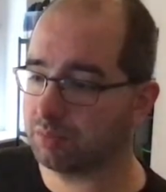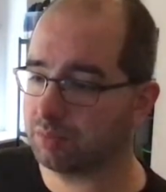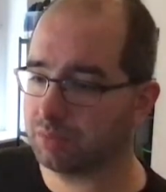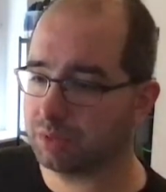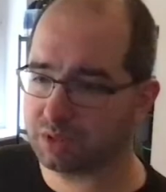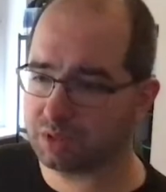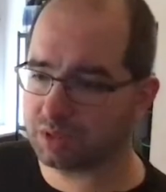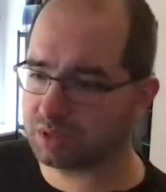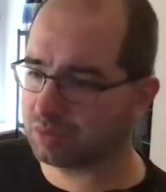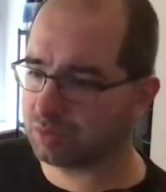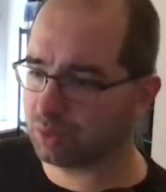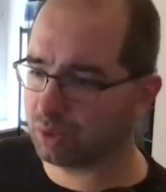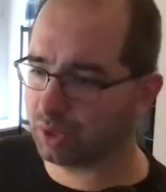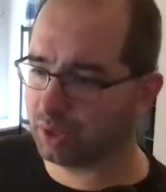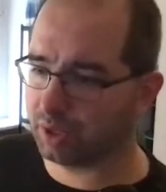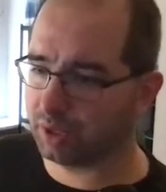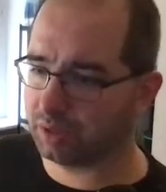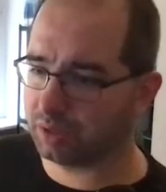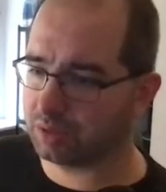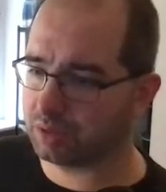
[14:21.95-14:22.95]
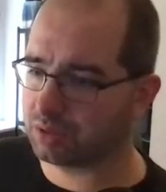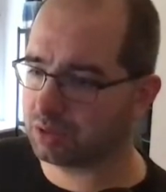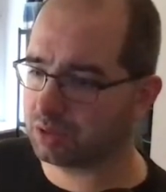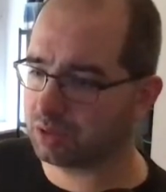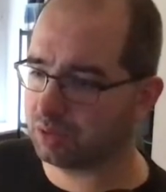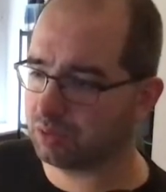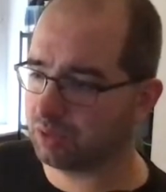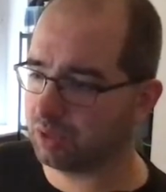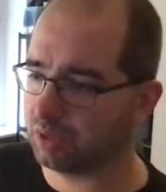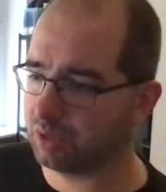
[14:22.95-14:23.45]
this isn't working yet, this is still
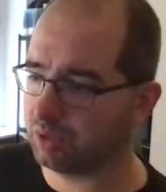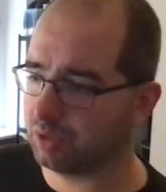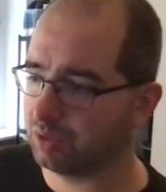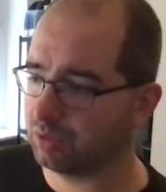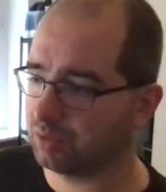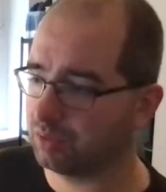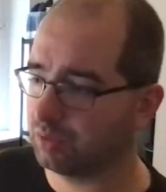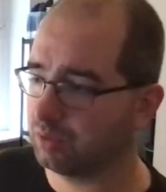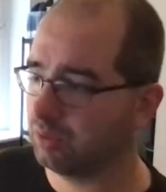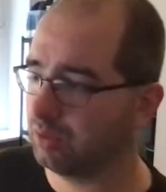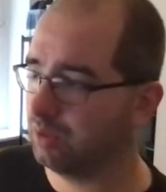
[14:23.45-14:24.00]
running the old one.